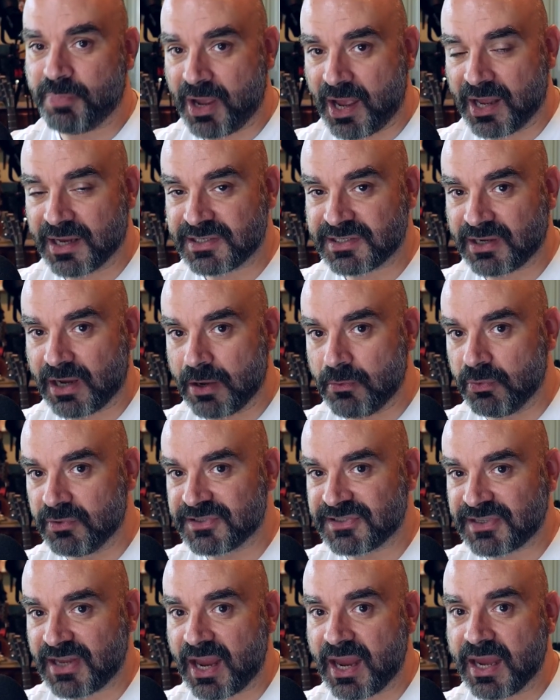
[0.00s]
But I will
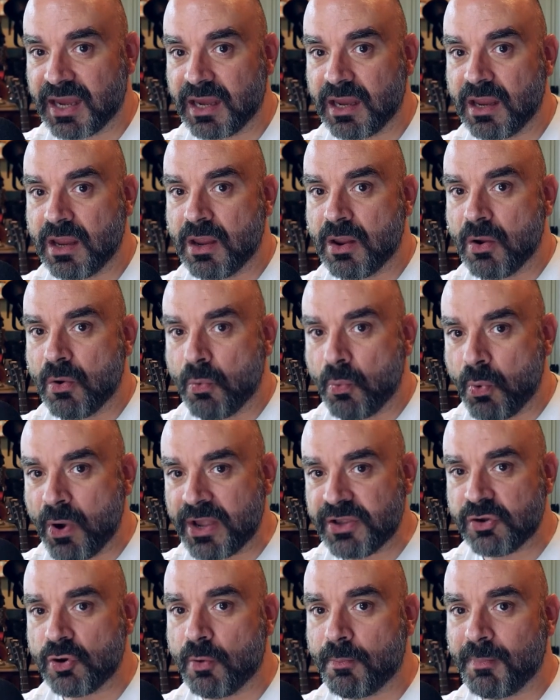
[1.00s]
say,
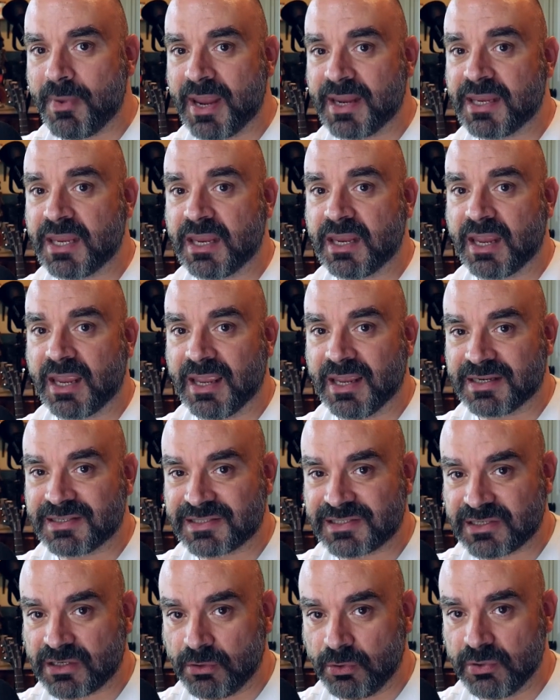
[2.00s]
when you're making
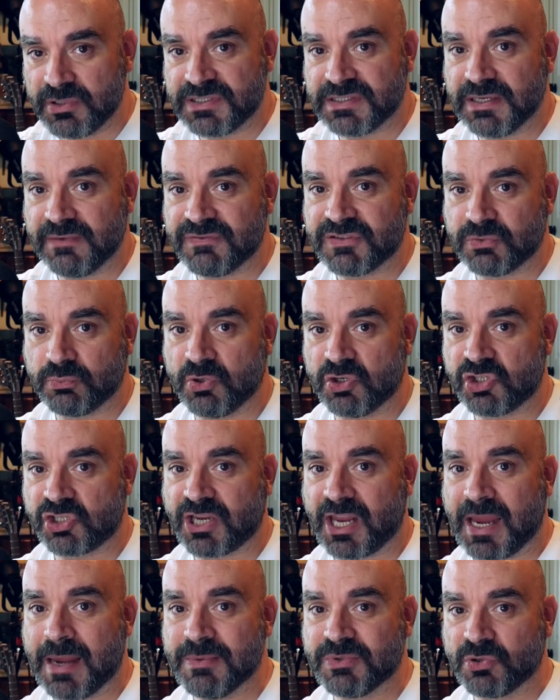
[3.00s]
exclusive Switch
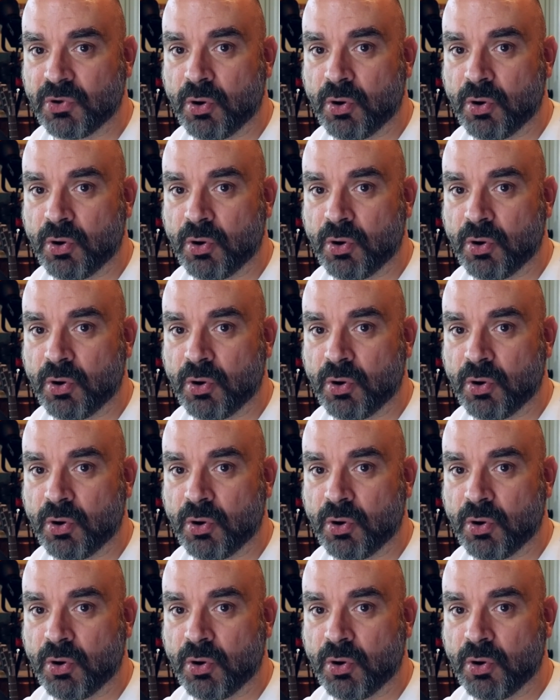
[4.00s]
games,